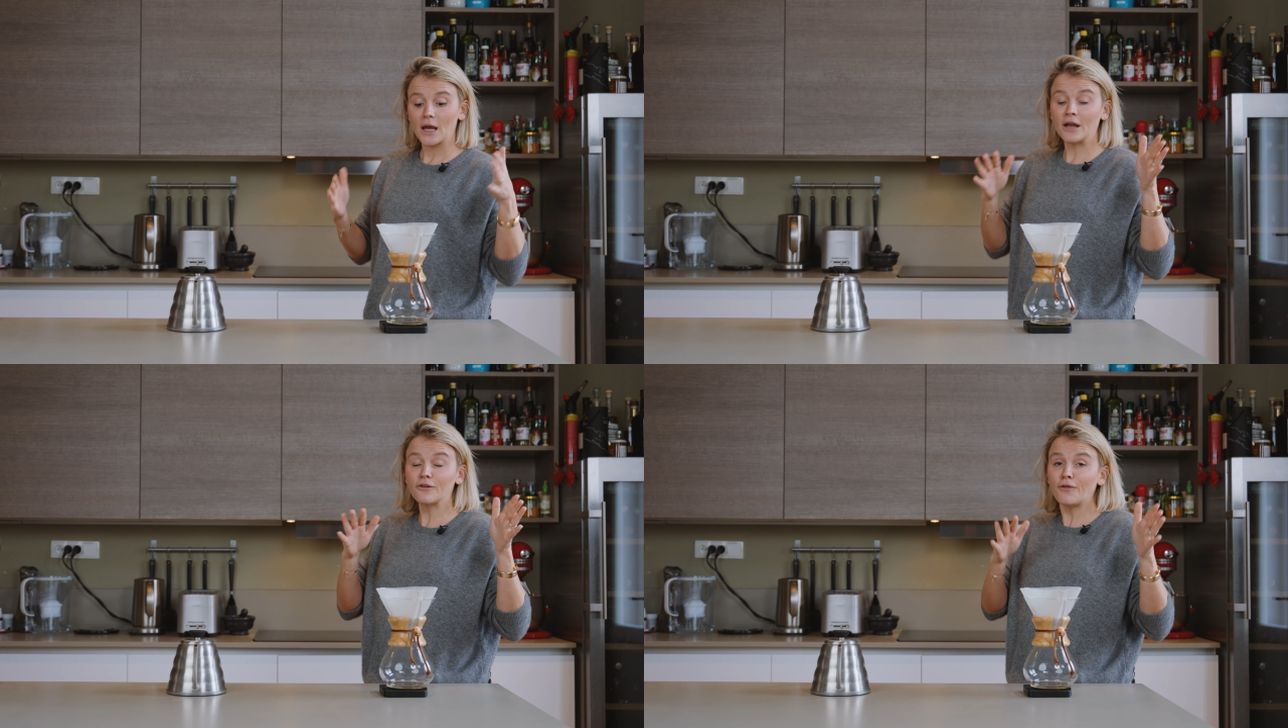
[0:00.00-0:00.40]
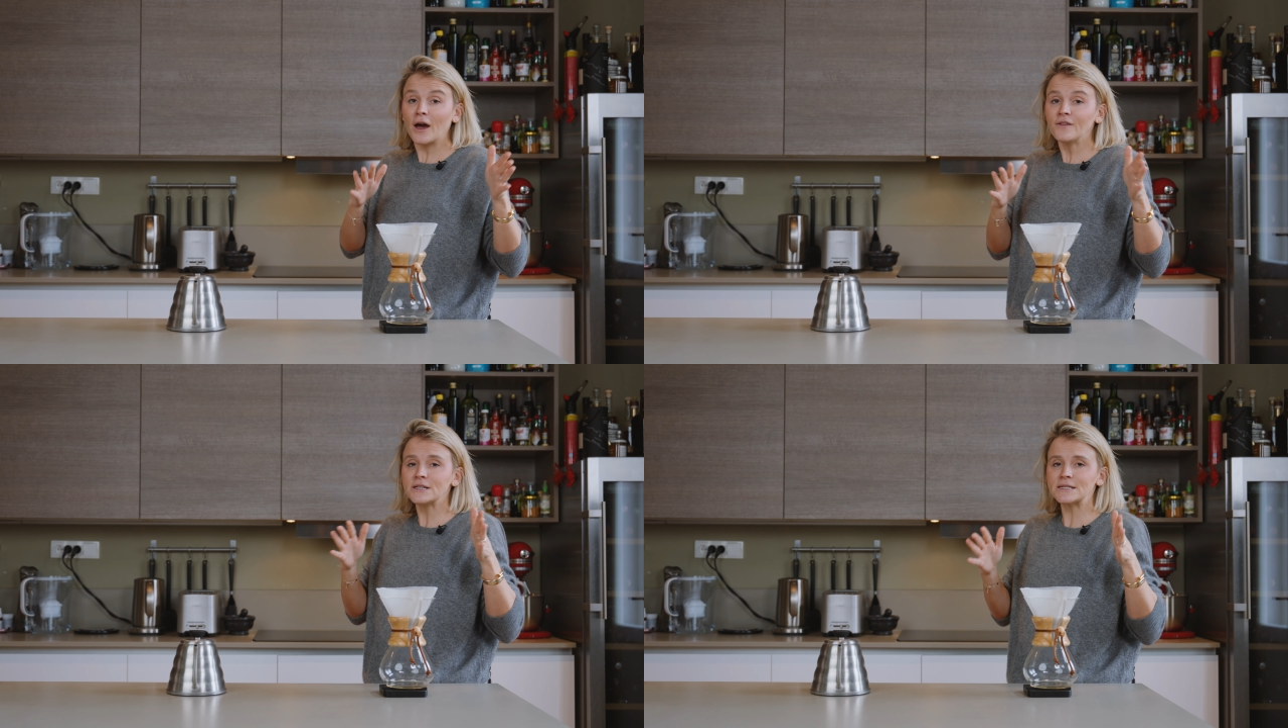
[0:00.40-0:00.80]
In
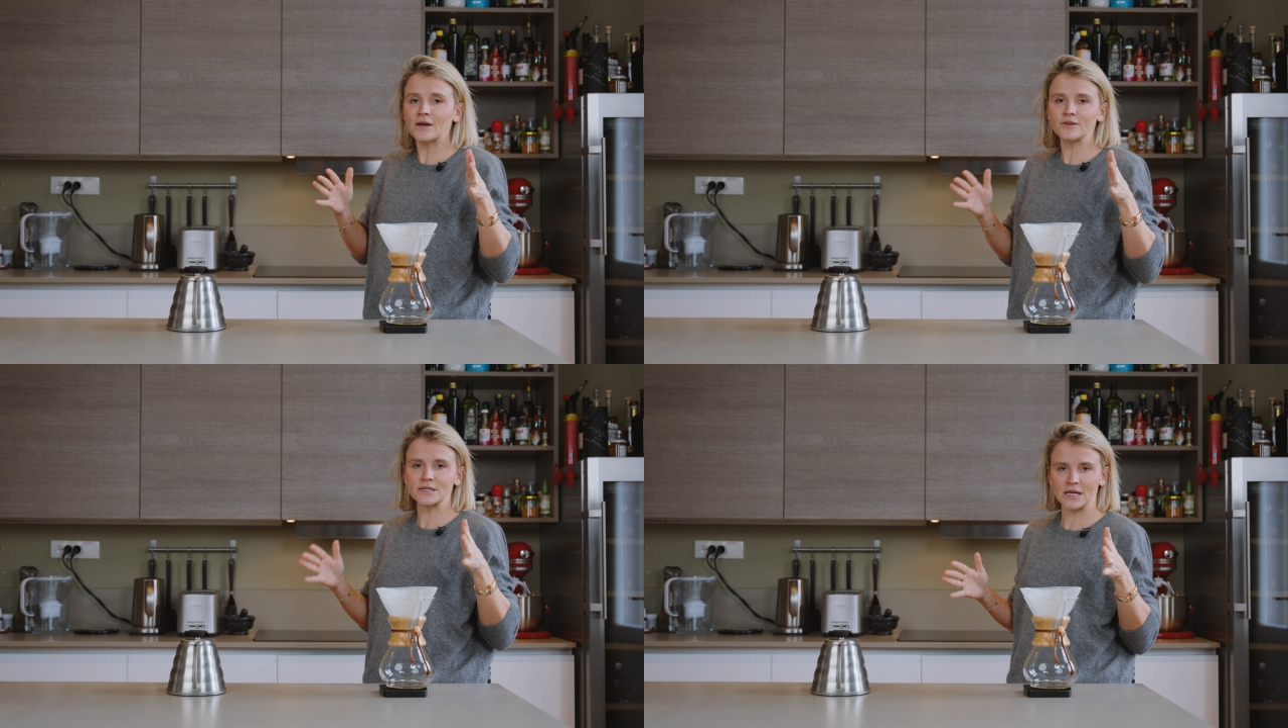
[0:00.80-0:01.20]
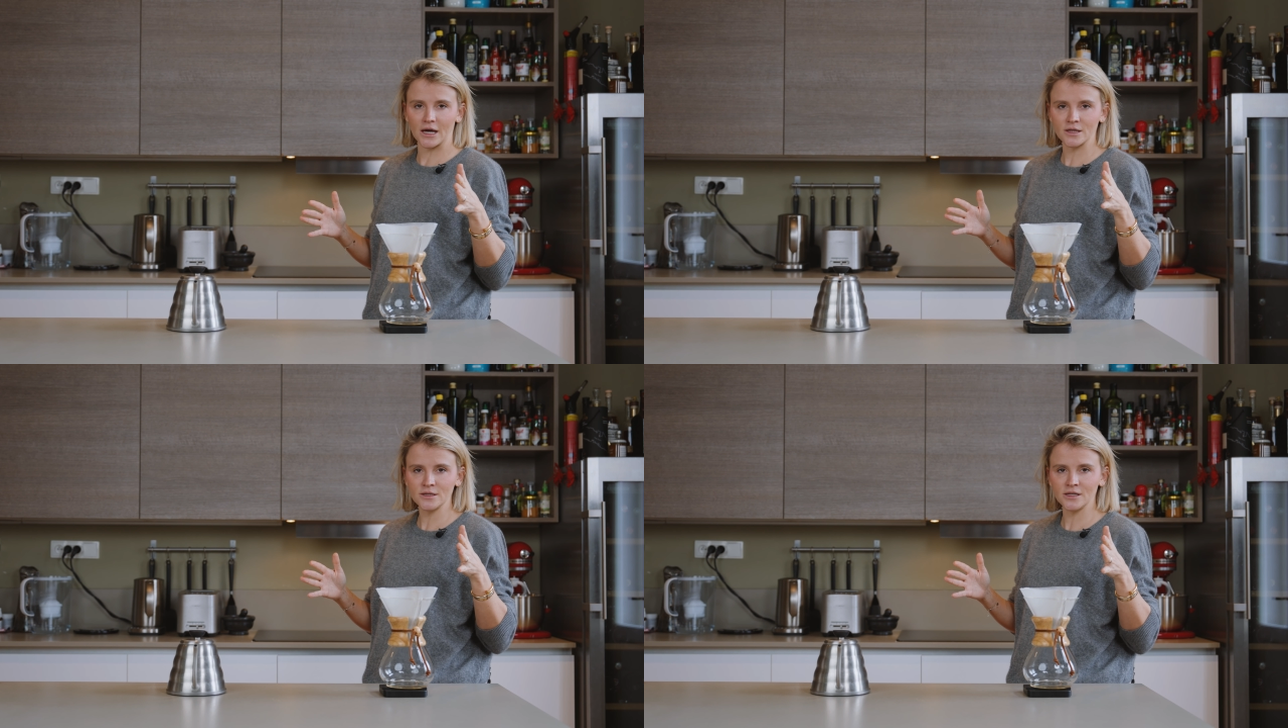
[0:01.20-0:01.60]
5 to 7
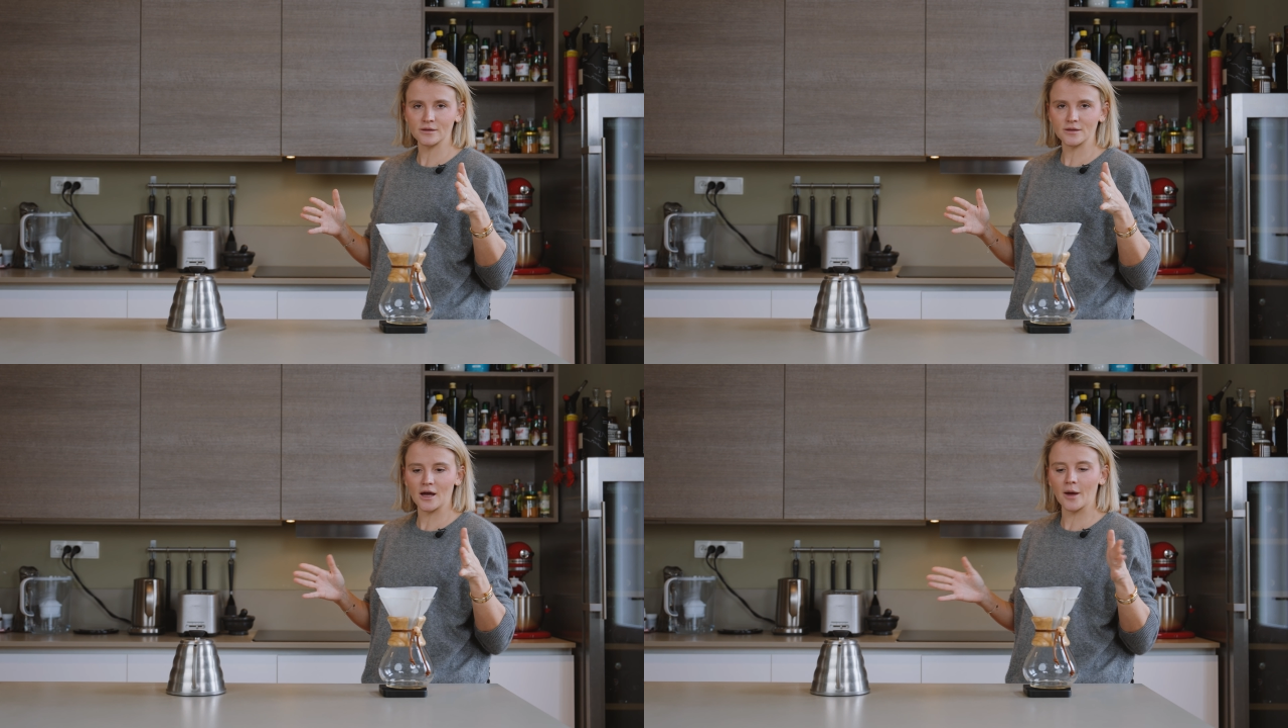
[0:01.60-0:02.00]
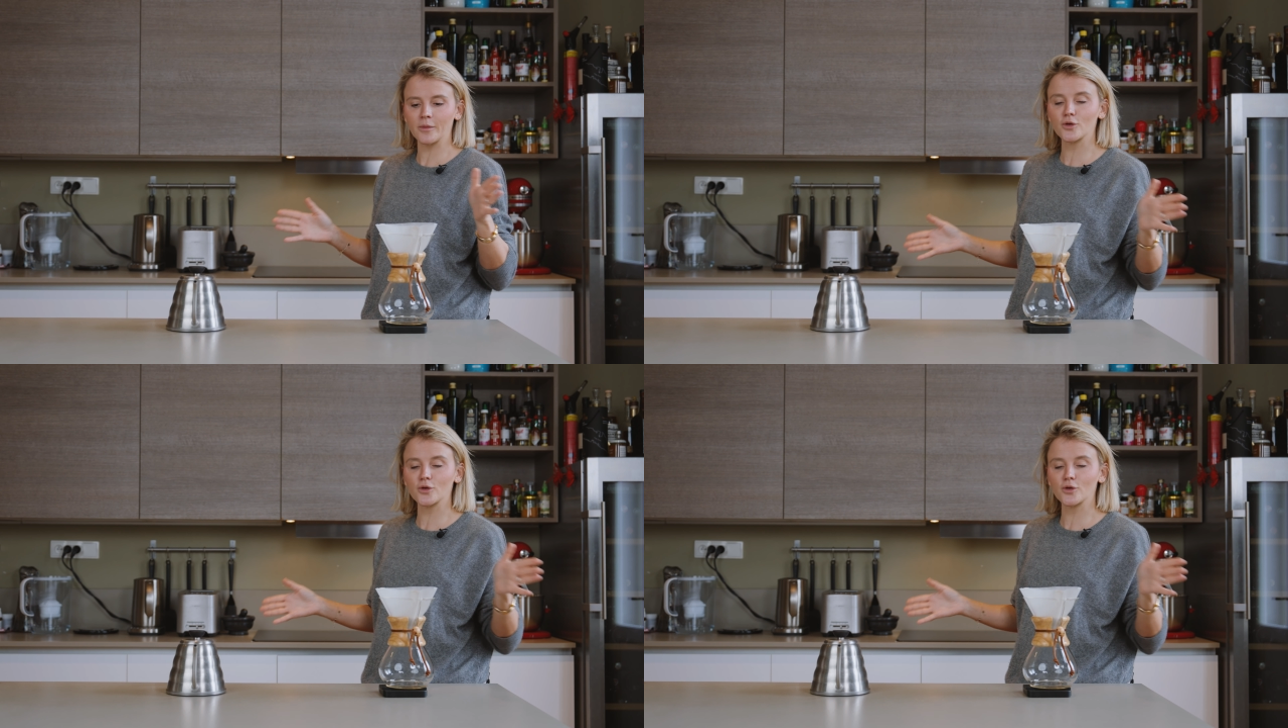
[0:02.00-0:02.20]
seconds, I'm